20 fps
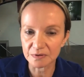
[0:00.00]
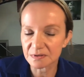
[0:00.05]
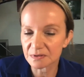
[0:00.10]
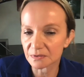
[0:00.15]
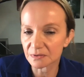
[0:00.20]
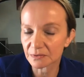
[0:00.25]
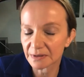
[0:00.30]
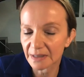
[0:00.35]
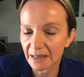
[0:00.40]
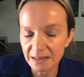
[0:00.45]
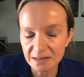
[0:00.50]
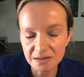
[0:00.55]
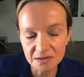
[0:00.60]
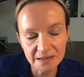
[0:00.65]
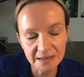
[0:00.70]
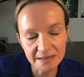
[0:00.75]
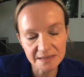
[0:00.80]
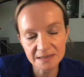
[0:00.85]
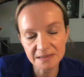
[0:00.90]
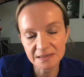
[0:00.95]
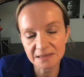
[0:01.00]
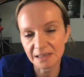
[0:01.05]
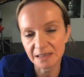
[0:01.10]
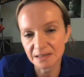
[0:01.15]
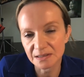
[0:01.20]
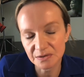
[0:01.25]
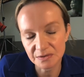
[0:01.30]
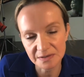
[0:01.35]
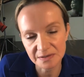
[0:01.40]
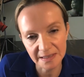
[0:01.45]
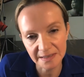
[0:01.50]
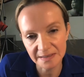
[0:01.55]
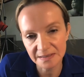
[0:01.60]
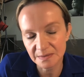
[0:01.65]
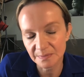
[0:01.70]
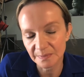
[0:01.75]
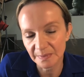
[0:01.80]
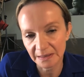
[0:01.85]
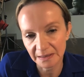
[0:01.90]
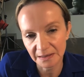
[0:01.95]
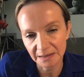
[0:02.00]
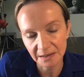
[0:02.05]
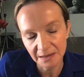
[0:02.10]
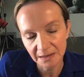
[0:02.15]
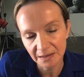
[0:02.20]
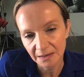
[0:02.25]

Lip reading: So yeah, don't hesitate to text me